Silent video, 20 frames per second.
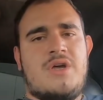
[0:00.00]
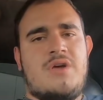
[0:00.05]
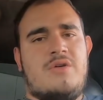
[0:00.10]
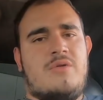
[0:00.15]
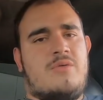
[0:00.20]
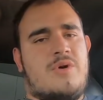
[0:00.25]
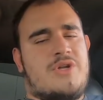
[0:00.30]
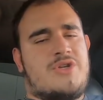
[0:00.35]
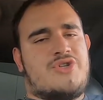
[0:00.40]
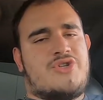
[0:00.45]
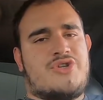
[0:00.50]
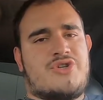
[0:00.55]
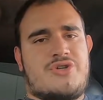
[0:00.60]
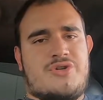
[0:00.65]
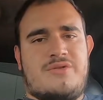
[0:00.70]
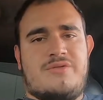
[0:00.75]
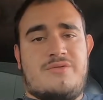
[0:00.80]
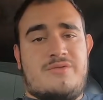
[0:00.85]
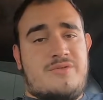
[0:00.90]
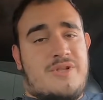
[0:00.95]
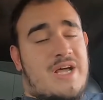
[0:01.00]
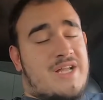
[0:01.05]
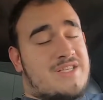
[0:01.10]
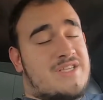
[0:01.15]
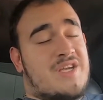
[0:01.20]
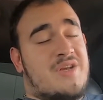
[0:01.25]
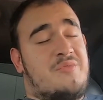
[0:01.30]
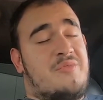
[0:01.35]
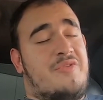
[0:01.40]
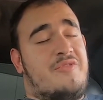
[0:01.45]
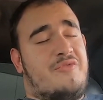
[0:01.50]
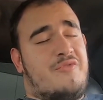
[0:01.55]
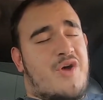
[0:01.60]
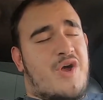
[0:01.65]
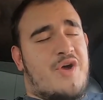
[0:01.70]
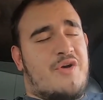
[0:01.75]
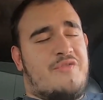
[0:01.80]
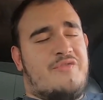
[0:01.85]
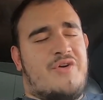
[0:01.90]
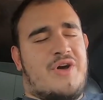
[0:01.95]
which that's going to be
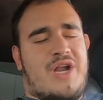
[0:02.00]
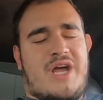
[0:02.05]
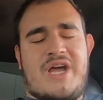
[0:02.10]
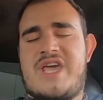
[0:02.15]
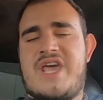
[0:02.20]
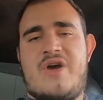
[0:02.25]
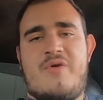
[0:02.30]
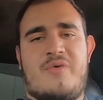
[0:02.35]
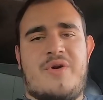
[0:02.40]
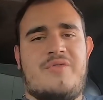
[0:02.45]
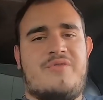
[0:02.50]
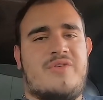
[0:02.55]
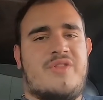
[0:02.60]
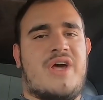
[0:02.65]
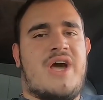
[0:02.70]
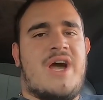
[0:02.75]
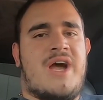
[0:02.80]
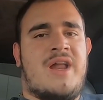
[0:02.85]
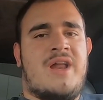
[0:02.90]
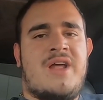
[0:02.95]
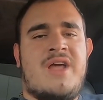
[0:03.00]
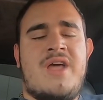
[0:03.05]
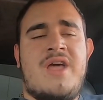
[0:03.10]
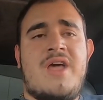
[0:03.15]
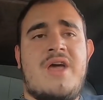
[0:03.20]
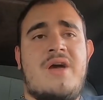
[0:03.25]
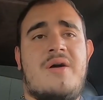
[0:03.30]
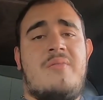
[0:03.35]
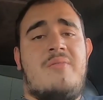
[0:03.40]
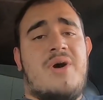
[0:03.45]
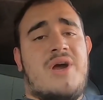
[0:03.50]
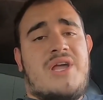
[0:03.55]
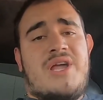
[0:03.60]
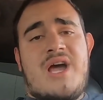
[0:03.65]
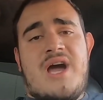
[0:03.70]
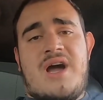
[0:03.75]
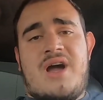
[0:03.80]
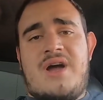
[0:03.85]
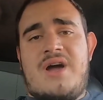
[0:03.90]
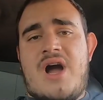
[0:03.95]
very fun. I can't wait for that. But
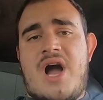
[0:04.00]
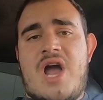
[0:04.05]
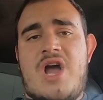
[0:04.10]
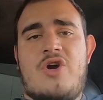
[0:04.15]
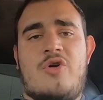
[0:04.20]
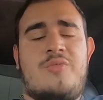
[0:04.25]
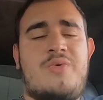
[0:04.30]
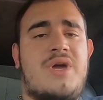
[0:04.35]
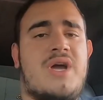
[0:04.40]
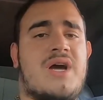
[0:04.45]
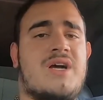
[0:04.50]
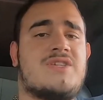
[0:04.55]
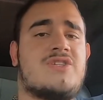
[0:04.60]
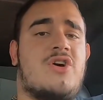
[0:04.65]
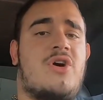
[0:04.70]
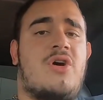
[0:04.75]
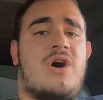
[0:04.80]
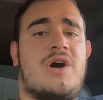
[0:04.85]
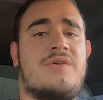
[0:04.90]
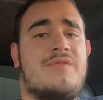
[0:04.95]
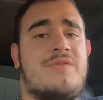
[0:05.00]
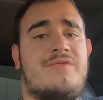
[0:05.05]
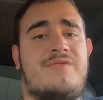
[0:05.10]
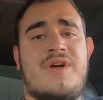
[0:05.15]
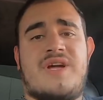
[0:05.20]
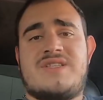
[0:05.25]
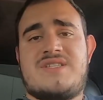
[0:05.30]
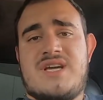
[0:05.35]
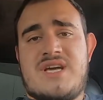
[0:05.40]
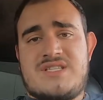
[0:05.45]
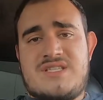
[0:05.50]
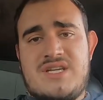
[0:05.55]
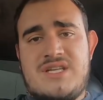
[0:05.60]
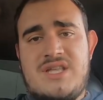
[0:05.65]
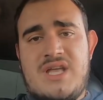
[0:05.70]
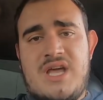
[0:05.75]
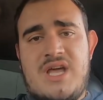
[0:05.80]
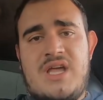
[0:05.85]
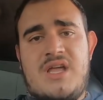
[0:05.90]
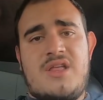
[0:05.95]
yeah, I hope you guys all have a fantastic
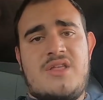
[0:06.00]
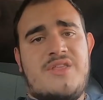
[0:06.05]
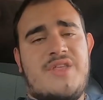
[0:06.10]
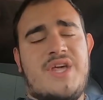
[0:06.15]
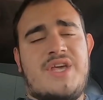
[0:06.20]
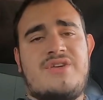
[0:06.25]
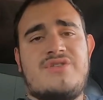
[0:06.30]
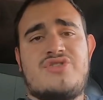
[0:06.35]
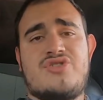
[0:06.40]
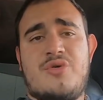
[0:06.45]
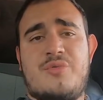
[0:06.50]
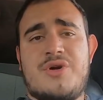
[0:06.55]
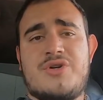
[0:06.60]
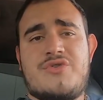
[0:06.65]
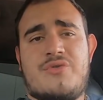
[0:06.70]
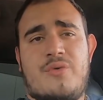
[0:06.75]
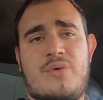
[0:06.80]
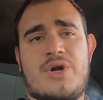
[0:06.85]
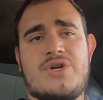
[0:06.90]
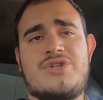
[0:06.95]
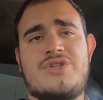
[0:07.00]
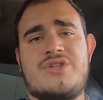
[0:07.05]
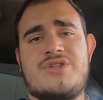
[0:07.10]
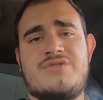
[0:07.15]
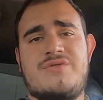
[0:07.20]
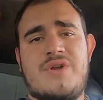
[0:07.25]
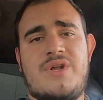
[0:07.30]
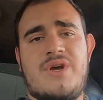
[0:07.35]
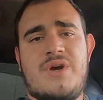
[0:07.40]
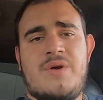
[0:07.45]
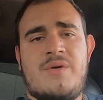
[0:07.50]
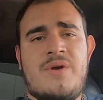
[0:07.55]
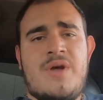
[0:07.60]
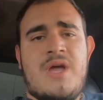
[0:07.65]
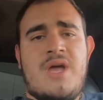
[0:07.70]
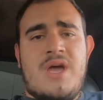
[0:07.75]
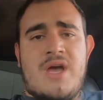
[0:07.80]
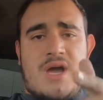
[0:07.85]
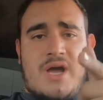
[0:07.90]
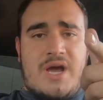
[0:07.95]
day. Thank you so much for watching this video,
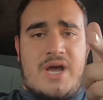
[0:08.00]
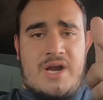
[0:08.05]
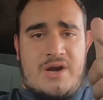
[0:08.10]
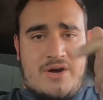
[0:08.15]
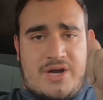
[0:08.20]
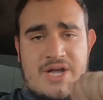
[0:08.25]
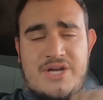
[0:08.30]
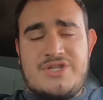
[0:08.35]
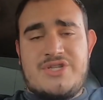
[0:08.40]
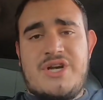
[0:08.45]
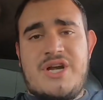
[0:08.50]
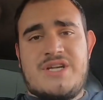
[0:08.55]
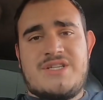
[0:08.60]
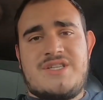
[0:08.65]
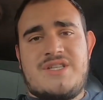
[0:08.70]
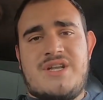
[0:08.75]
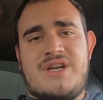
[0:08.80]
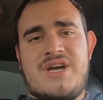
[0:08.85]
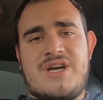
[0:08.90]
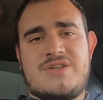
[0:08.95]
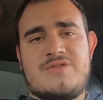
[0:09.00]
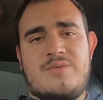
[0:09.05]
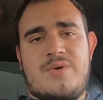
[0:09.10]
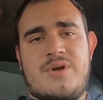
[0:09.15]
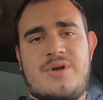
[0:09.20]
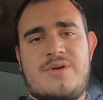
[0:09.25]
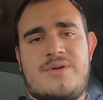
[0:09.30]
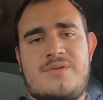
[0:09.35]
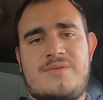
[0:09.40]
and I'll catch you guys in the next one.